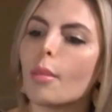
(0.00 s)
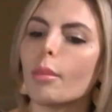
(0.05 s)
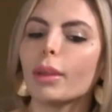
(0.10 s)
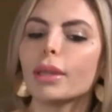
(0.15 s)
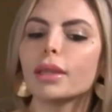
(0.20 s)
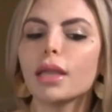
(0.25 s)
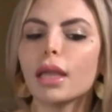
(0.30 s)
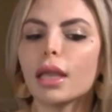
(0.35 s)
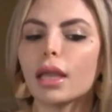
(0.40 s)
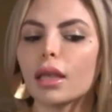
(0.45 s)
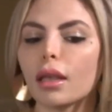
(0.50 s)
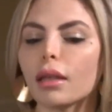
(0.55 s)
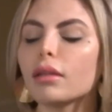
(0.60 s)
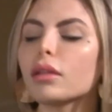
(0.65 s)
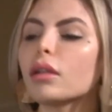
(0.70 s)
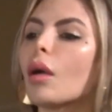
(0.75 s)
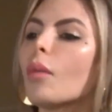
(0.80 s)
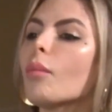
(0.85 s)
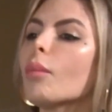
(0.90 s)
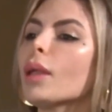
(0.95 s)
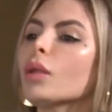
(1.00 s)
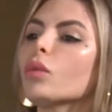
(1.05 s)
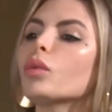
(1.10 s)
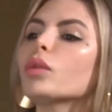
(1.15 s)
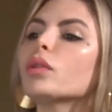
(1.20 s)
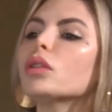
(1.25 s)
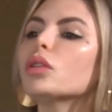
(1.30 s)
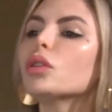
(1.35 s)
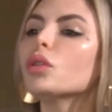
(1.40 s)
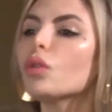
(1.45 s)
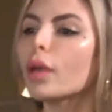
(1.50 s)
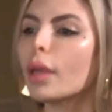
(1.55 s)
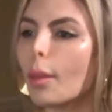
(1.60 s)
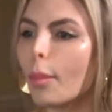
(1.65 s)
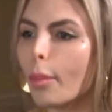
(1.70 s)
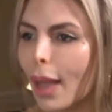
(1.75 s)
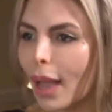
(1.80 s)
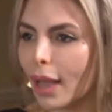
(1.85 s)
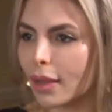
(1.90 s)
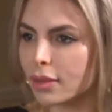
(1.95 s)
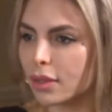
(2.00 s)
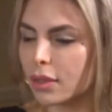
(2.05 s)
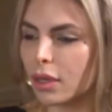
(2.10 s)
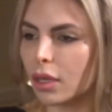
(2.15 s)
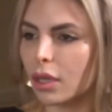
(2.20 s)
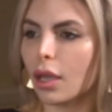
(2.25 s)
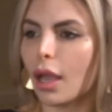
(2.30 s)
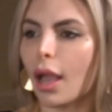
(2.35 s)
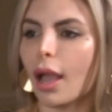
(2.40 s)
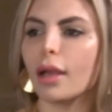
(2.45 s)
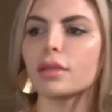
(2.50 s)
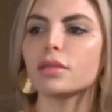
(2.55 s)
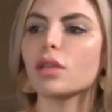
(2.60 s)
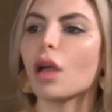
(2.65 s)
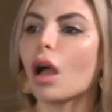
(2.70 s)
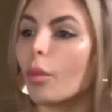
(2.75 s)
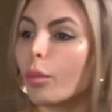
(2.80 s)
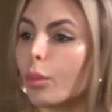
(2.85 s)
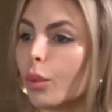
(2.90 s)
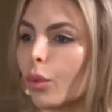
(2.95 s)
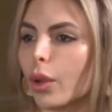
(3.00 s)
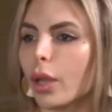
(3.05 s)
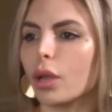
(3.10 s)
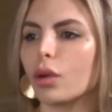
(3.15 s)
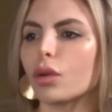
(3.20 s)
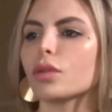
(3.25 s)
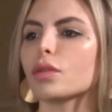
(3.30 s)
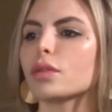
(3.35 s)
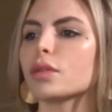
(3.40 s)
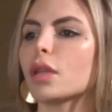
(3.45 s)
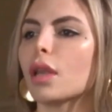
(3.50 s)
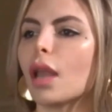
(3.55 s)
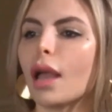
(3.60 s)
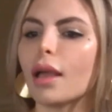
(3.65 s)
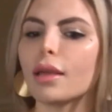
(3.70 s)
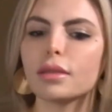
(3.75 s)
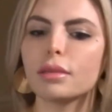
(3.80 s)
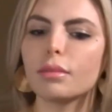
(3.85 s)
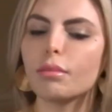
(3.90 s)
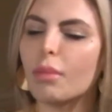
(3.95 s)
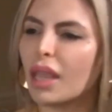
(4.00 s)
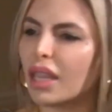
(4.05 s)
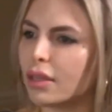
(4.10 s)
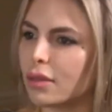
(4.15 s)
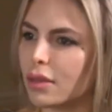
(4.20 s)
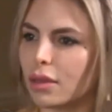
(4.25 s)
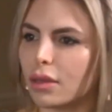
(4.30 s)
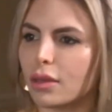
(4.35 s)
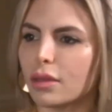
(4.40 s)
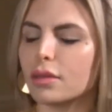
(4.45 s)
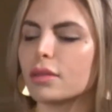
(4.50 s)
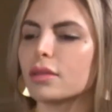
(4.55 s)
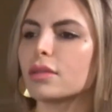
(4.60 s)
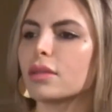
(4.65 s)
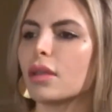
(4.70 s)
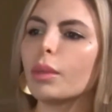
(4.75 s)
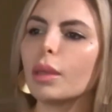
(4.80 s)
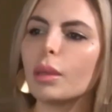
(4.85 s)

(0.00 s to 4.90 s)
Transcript: but they can come in with a new capacity as operators and as maintenance